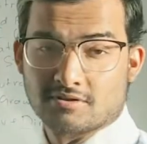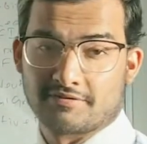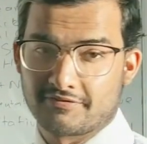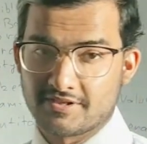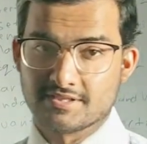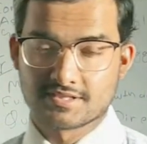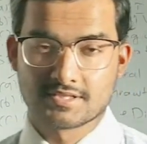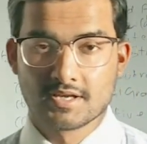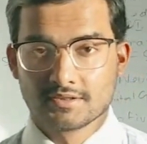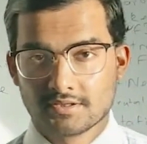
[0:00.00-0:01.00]
the
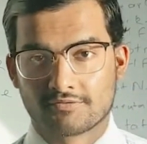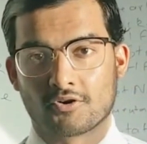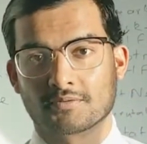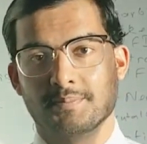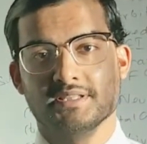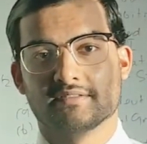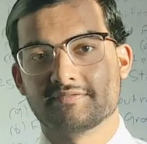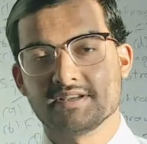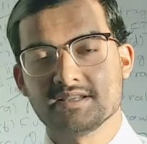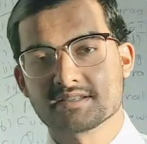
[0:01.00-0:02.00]
fees. The fourth being the
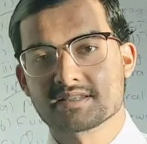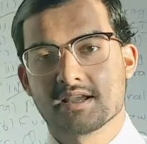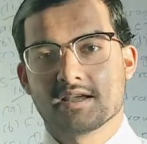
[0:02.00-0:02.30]
fees.